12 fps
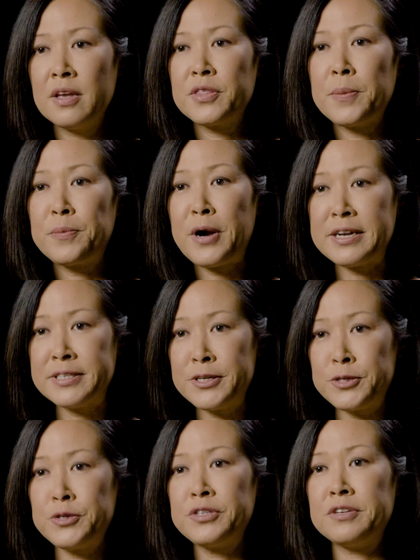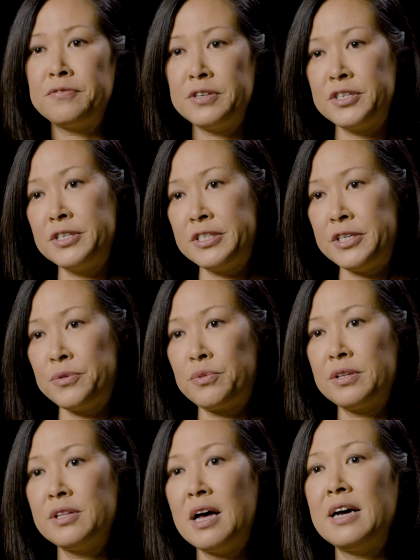The processor's efficiency
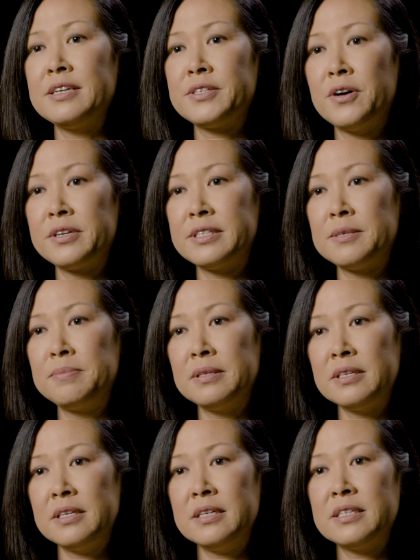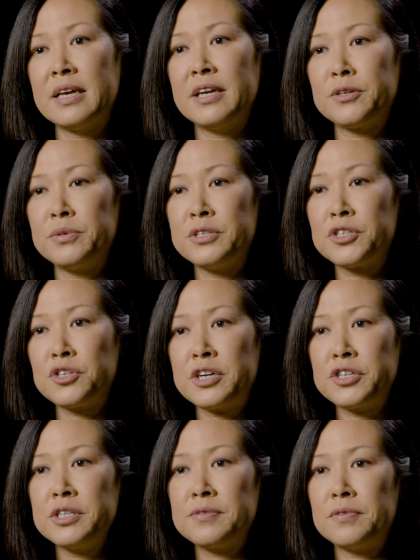relies on its ability to handle
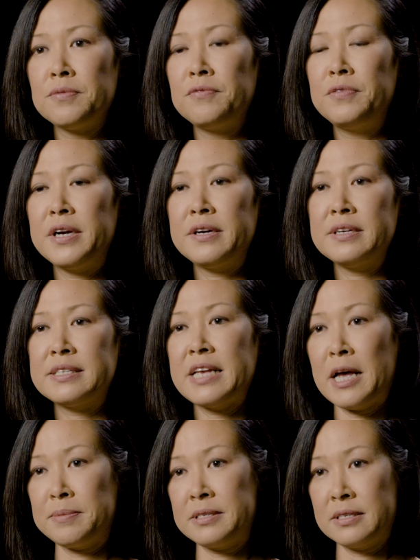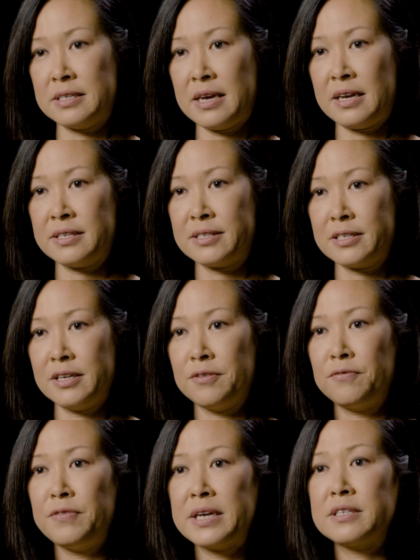instructions from various apps and tasks
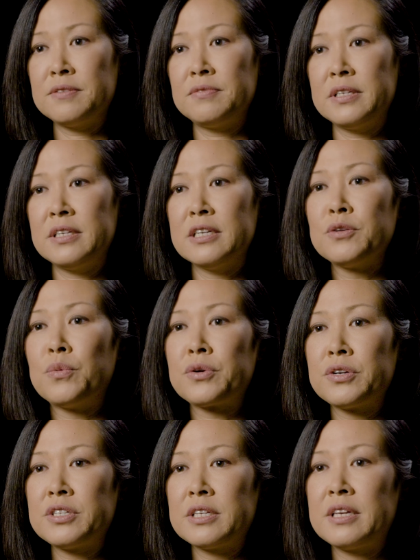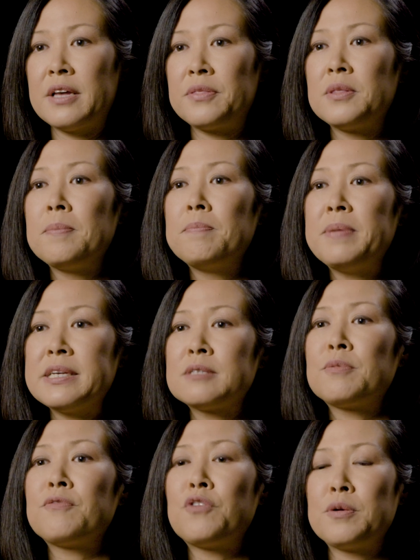effectively in order to get the best
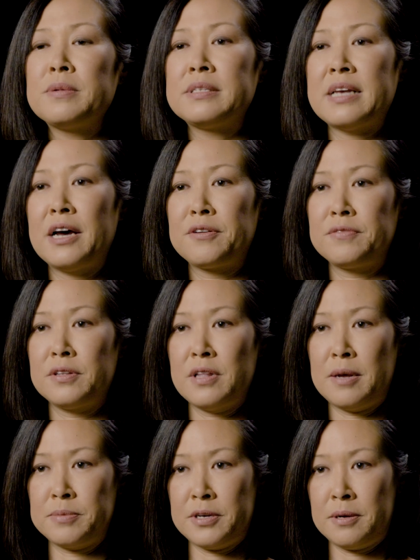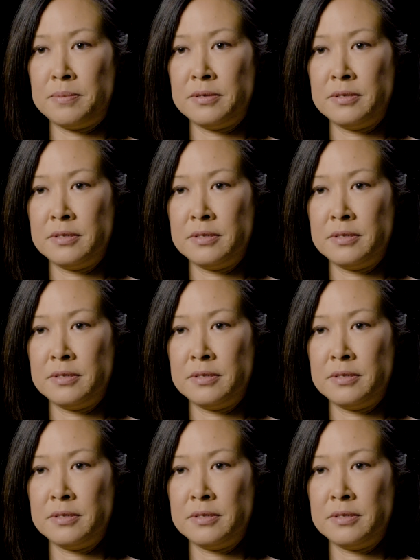performance out of the laptop.